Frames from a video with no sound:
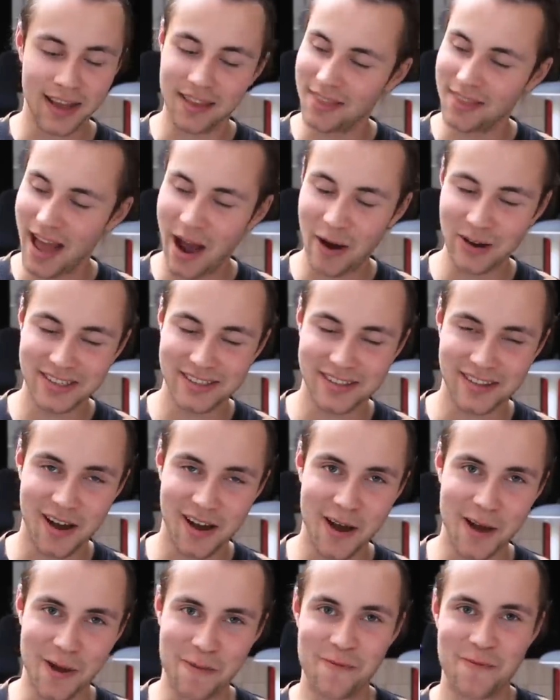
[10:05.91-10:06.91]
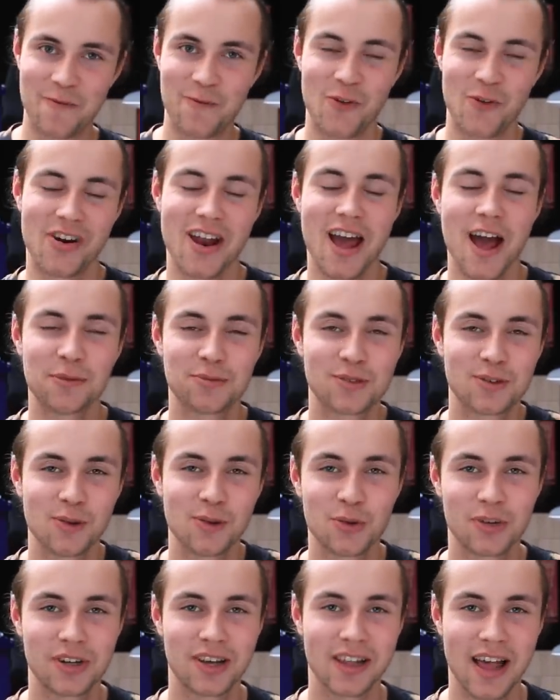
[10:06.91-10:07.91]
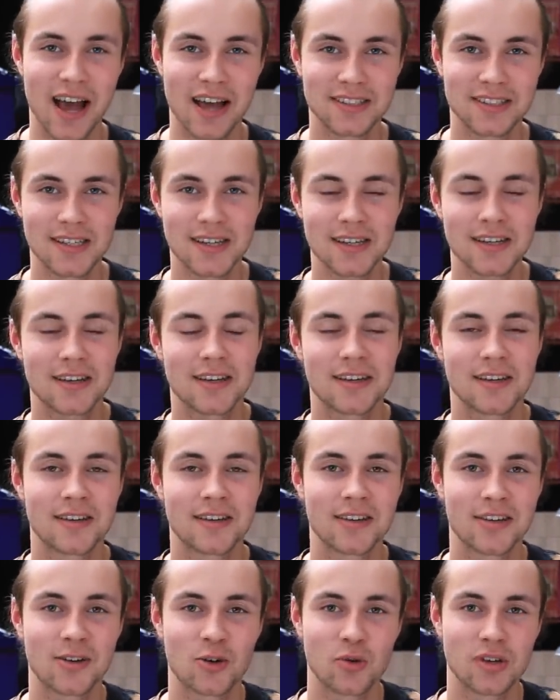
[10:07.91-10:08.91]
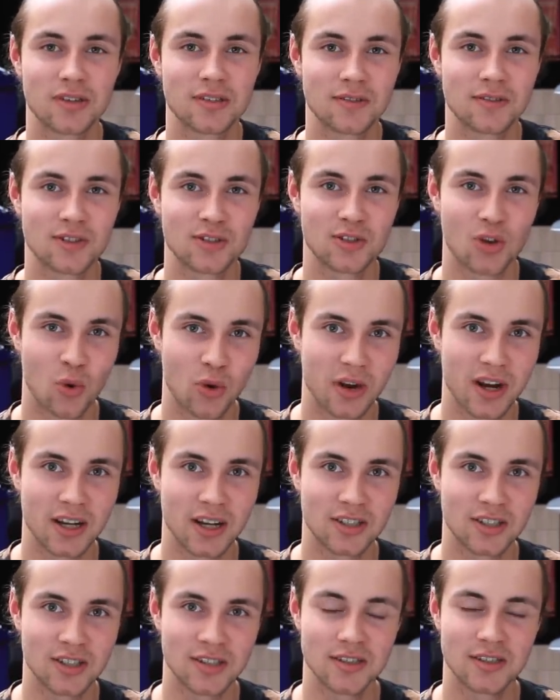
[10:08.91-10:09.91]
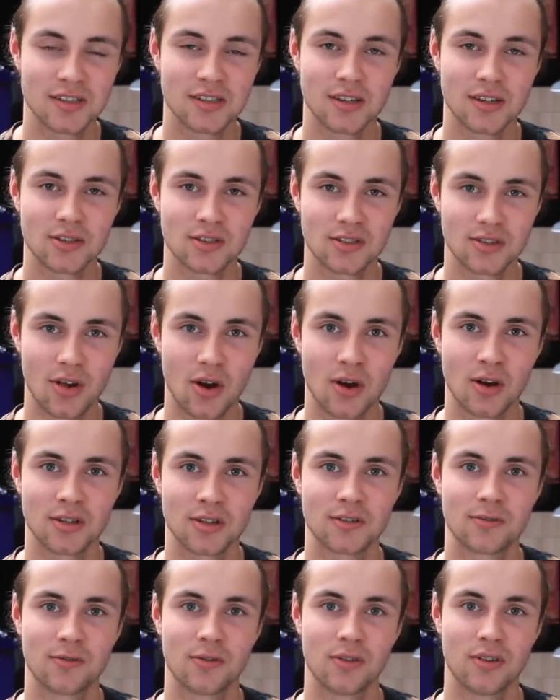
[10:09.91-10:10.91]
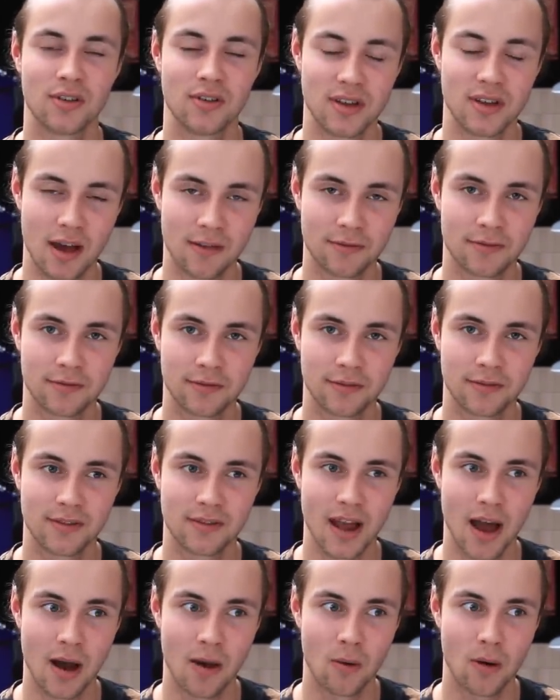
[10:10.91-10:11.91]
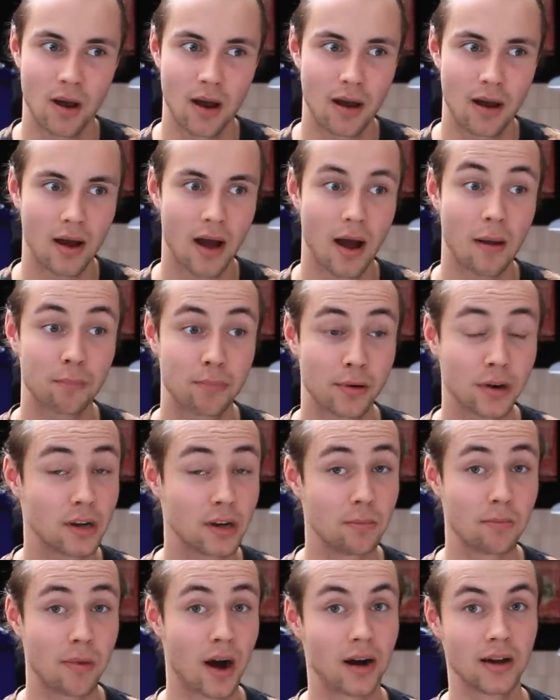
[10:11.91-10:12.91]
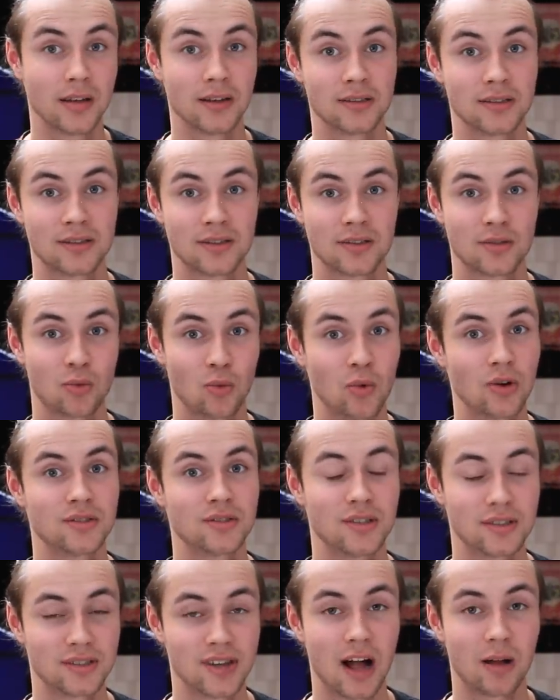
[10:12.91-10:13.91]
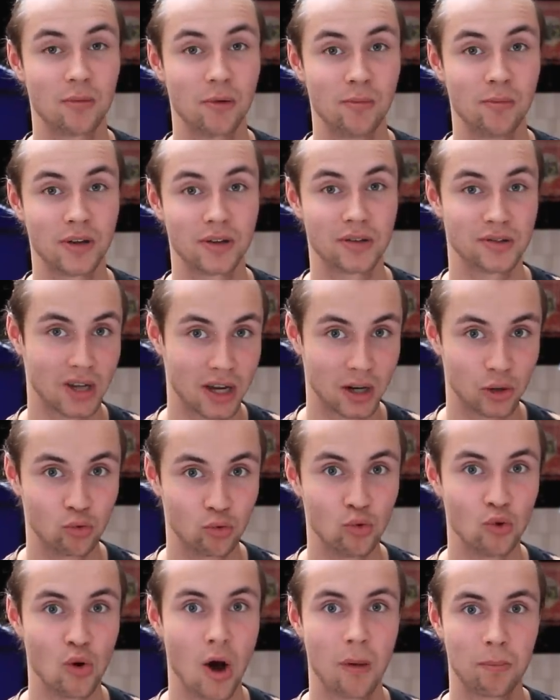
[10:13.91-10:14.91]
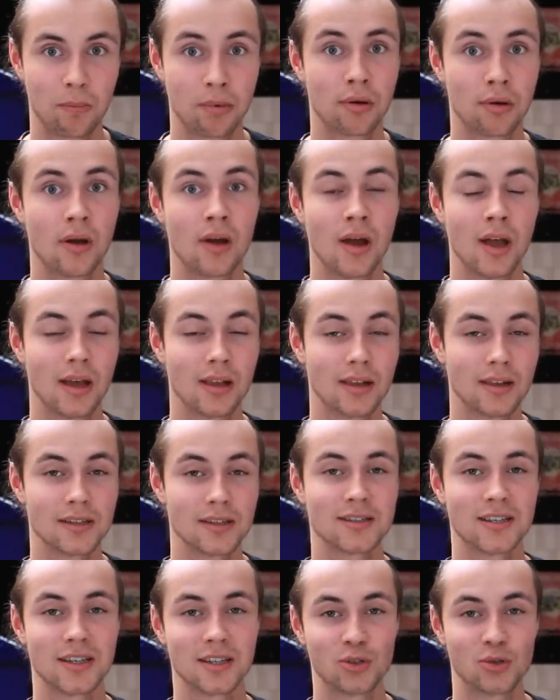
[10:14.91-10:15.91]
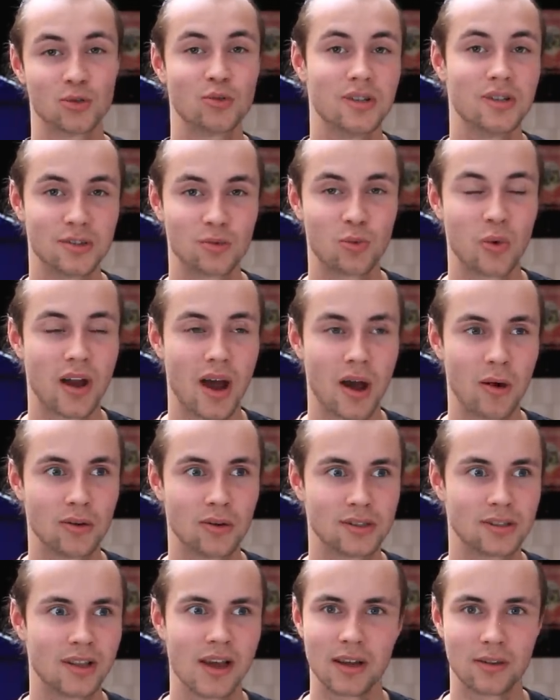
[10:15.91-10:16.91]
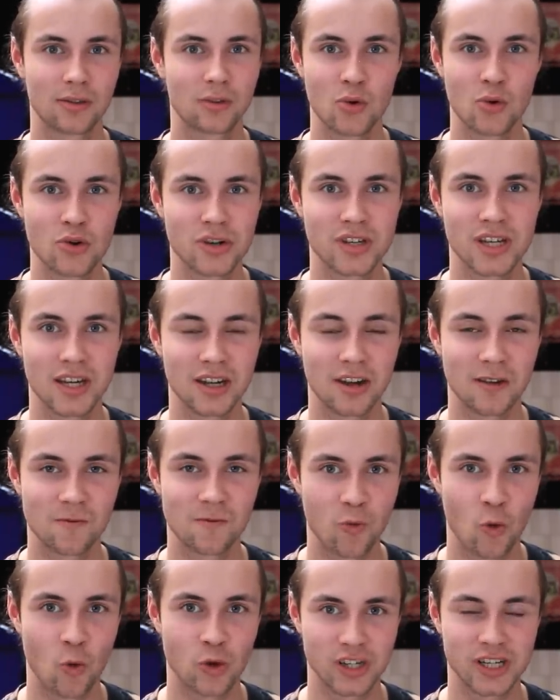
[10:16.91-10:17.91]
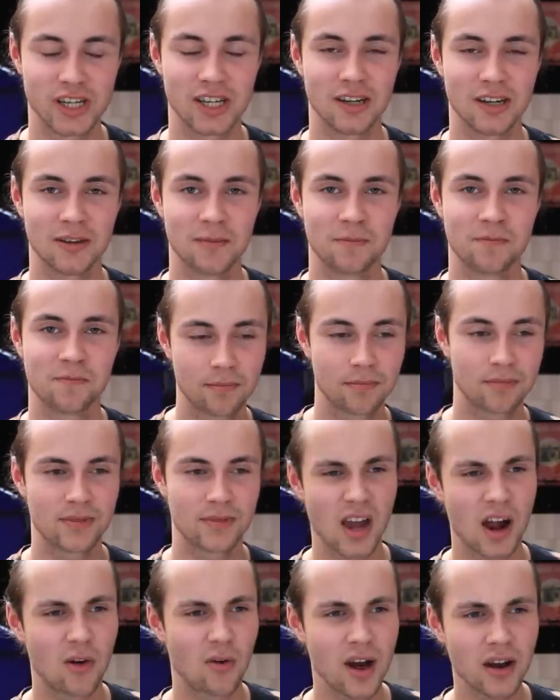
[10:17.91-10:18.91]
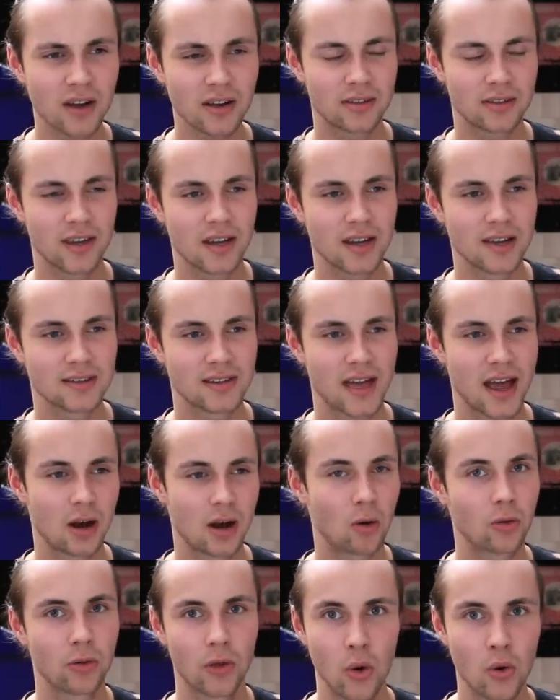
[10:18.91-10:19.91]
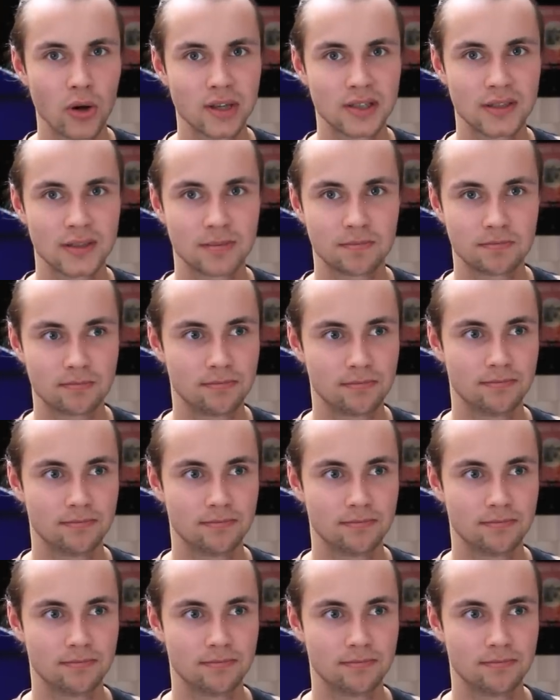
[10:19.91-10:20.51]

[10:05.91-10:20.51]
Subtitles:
And now it's time for an absolute classic, Queens of the Stone Age's Songs for the Deaf. Now, I'm pretty biased towards this album because I grew up listening to this when I was like 13 and 14. The ironic thing is that although it's